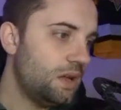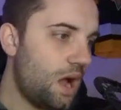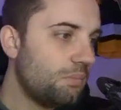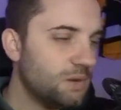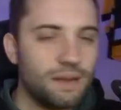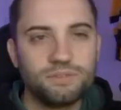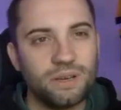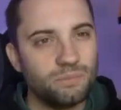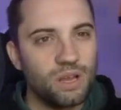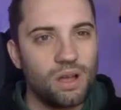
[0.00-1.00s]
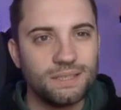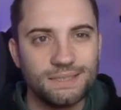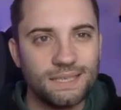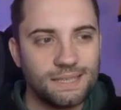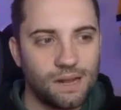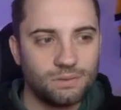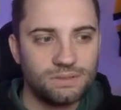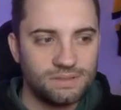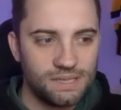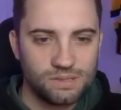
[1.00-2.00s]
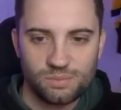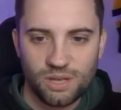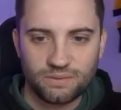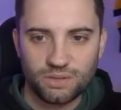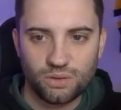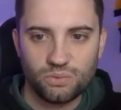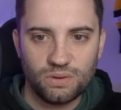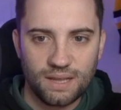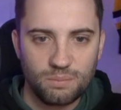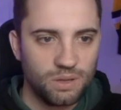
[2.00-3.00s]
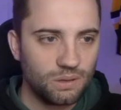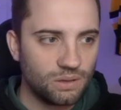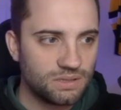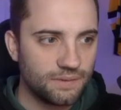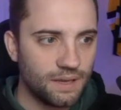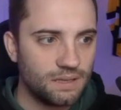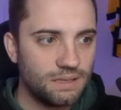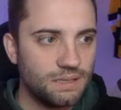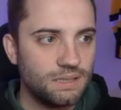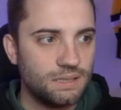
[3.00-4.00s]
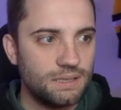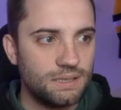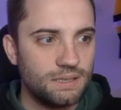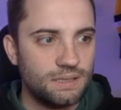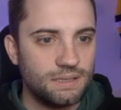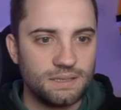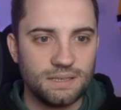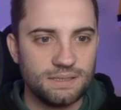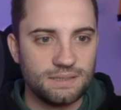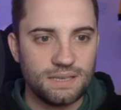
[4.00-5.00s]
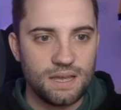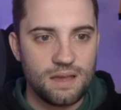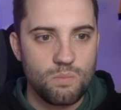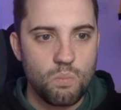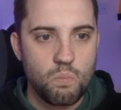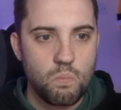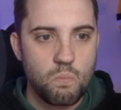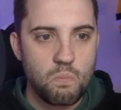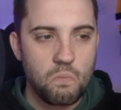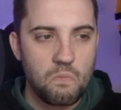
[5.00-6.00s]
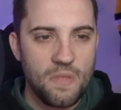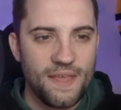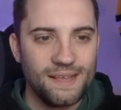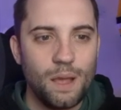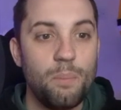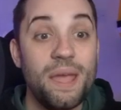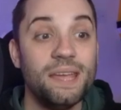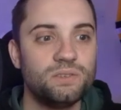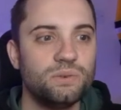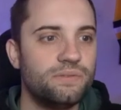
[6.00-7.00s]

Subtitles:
I'm going to have my guys sit down and teach them the offside rule again by the looks of it. Because they appear to have